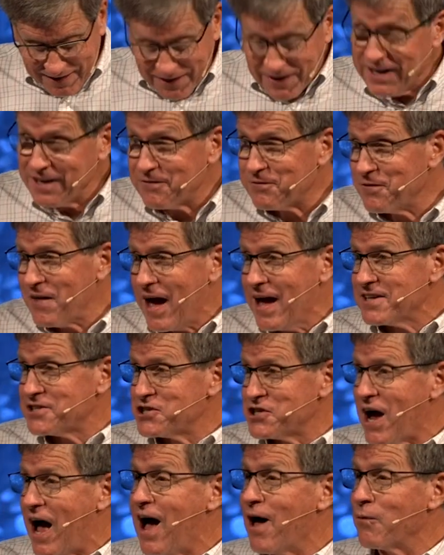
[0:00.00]
That if
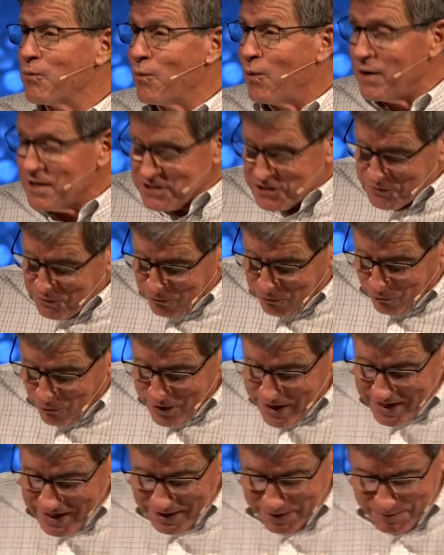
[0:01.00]
that child wants
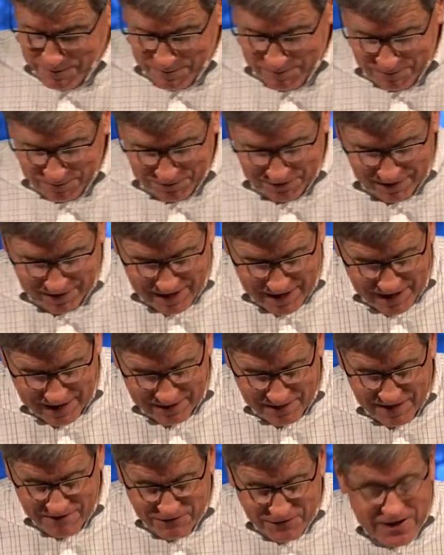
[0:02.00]
freedom,
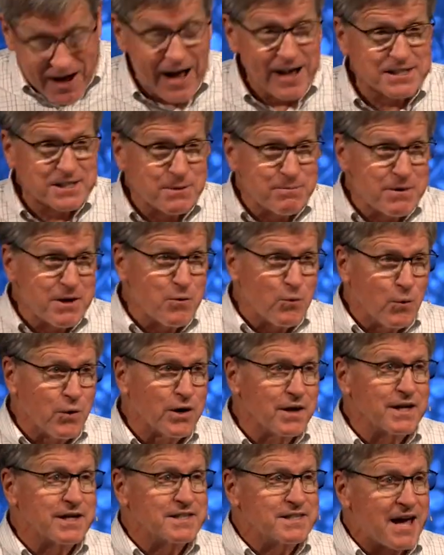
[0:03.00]
they've got to be
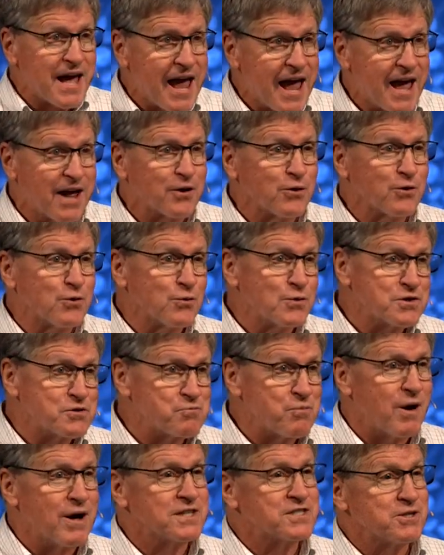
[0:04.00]
willing to handle the
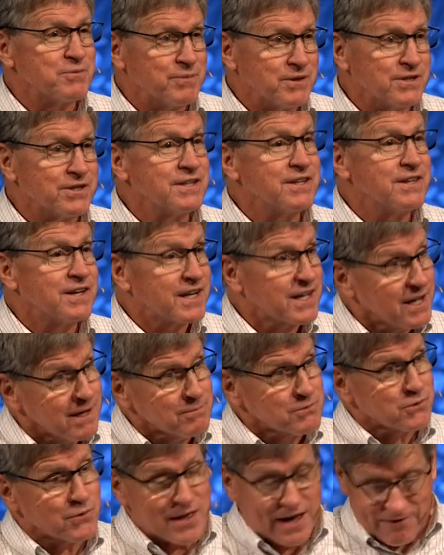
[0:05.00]
responsibility that
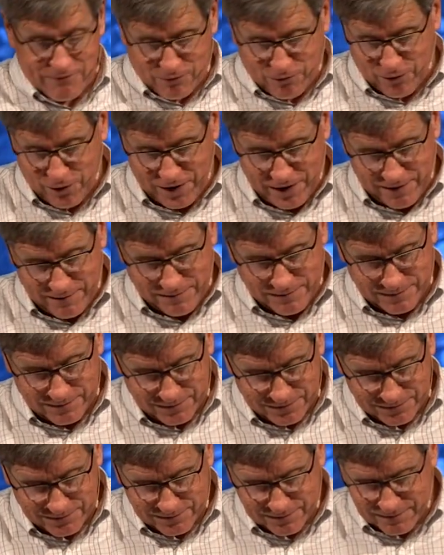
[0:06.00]
comes with that freedom.
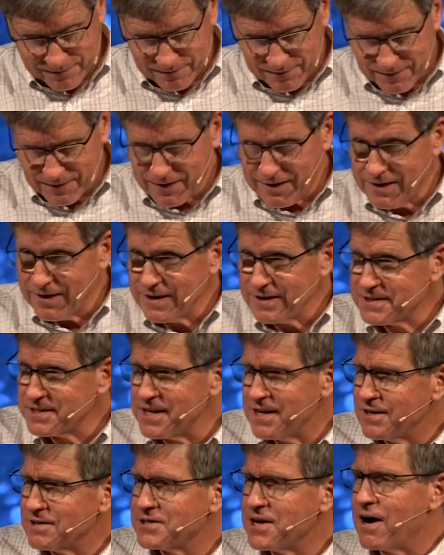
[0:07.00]

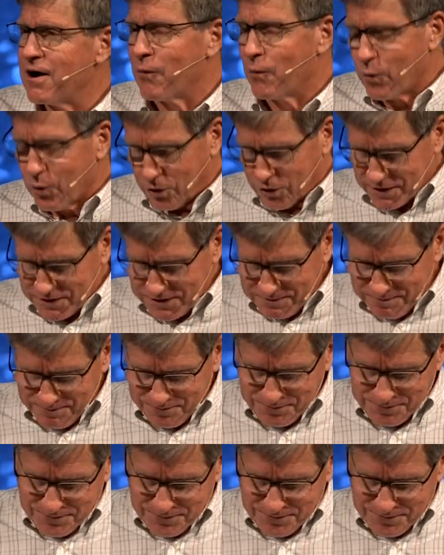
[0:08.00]
See, here's how it works.